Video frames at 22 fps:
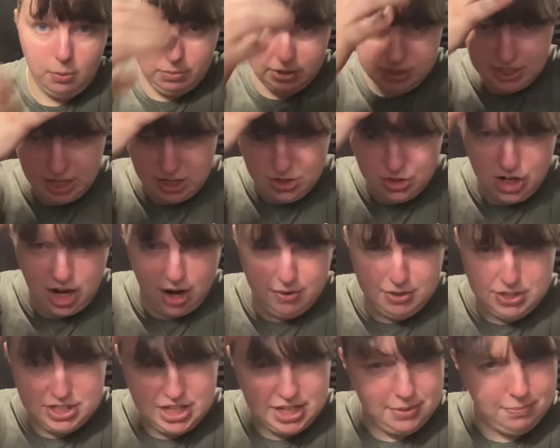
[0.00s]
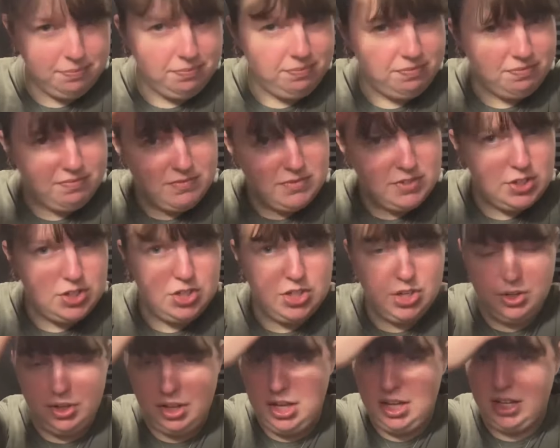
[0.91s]
plus, I had a shower today,
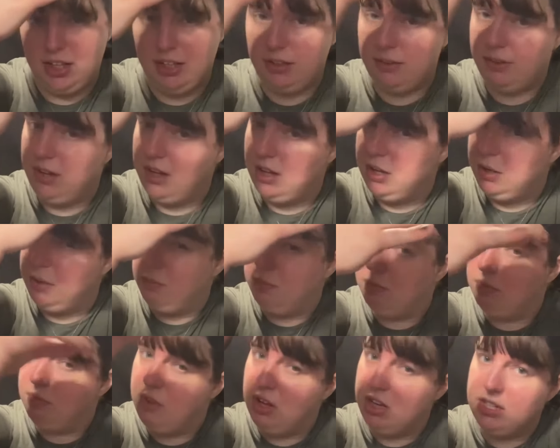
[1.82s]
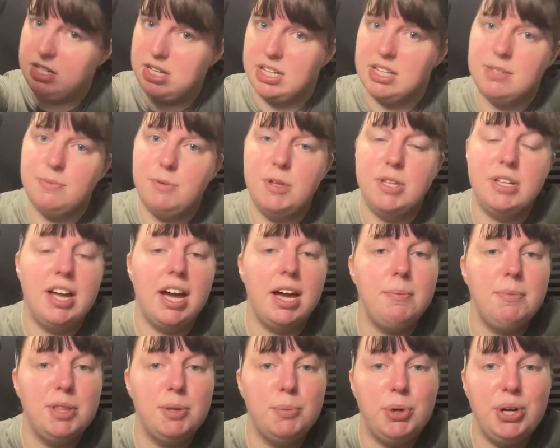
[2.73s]
so like, um, that takes me
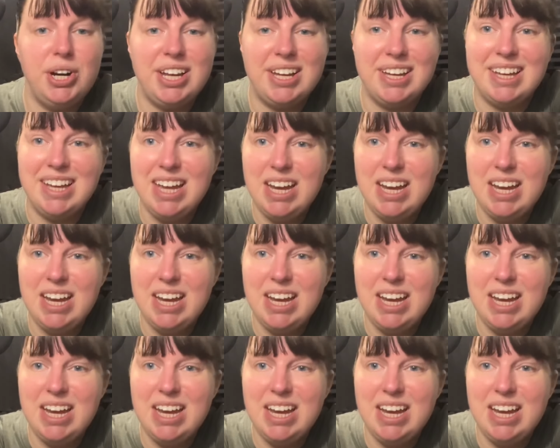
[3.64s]
time in the morning.